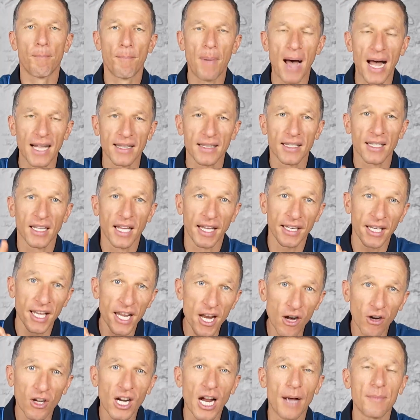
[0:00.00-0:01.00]
But, and
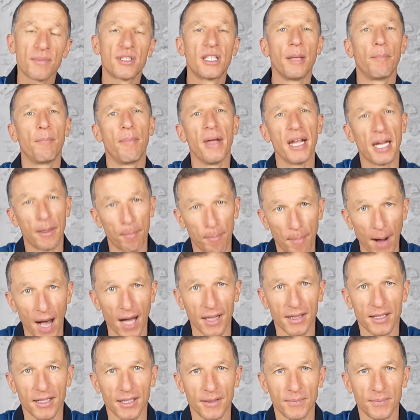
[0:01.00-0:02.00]
here comes the big but,